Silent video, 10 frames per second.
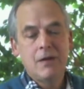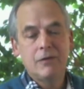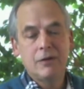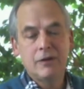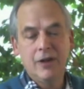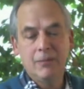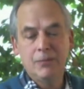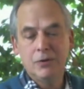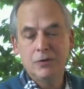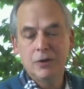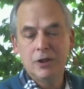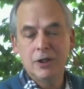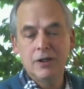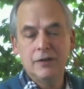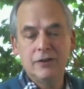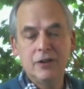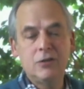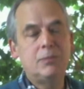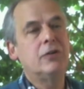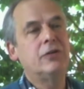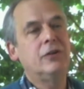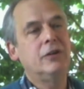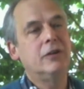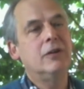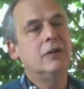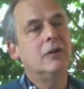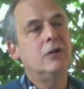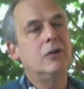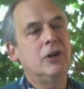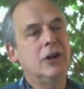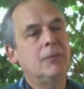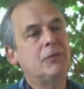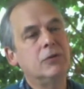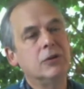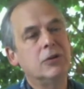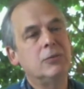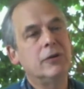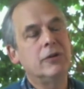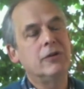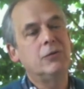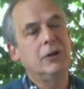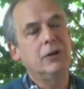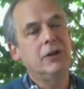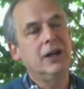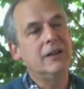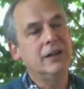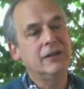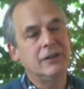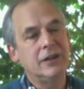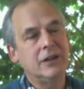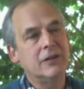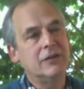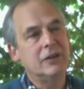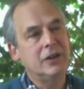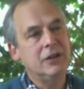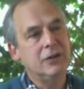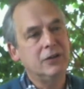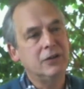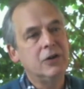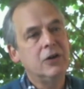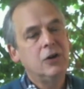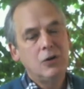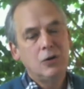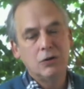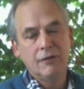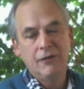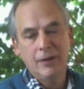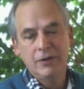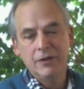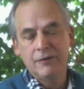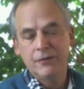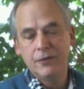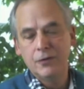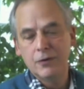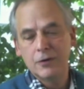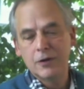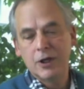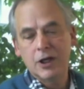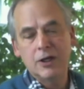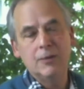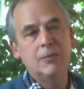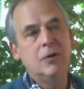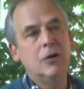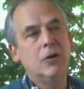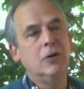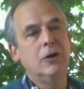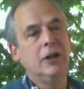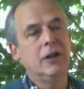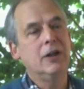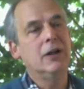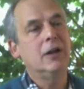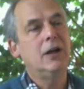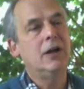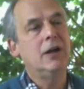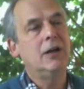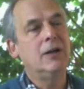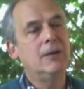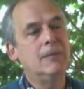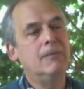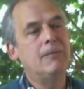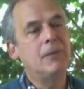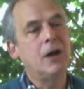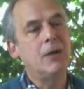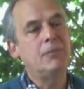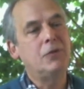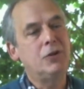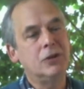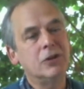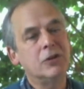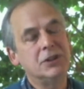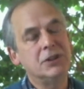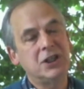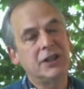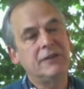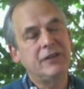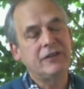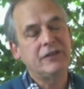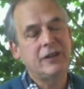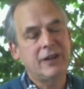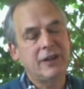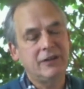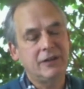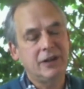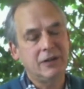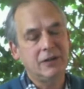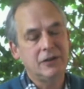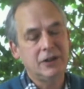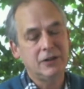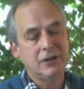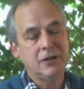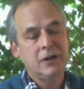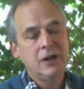for example, uh, a single person earning up to a little more than $29,000 a year, or a family of four um, earning um, up to a little bit shy of $60,000 a year,